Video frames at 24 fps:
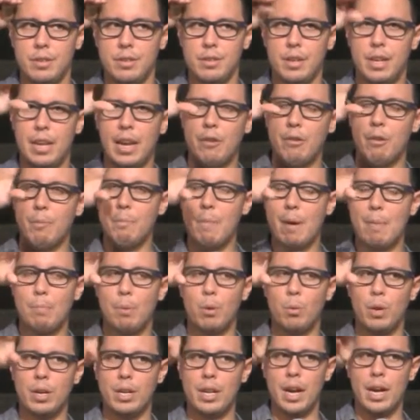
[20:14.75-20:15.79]
And I remember
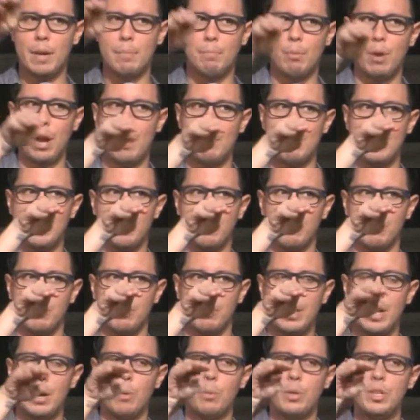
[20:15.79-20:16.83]
what God brought me through.
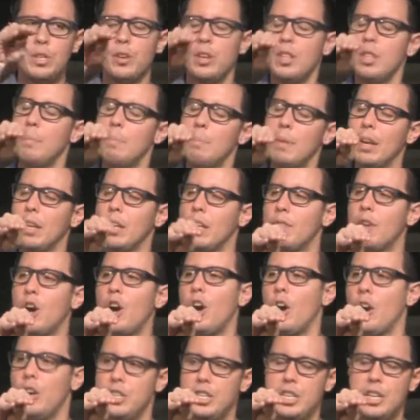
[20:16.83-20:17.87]
Now, when you're in the middle of a
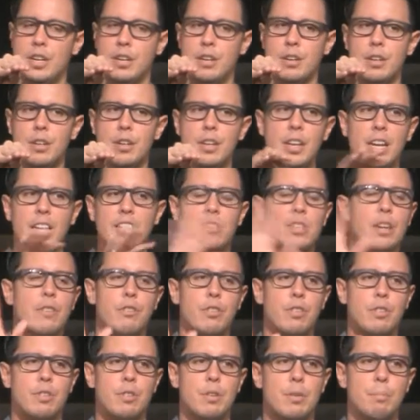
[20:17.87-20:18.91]
hard year, it's
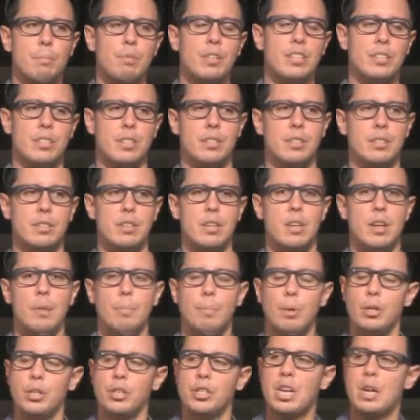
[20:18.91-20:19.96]
never pleasant.
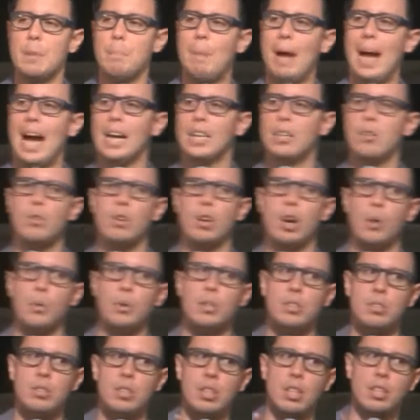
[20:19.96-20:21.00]
But looking back, you can
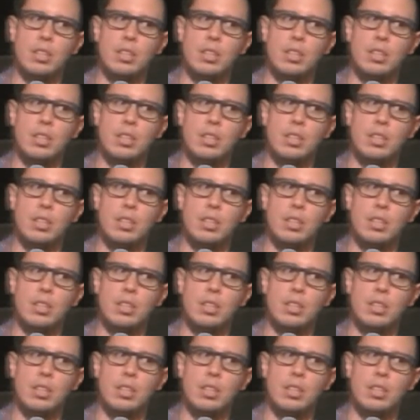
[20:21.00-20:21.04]
always see that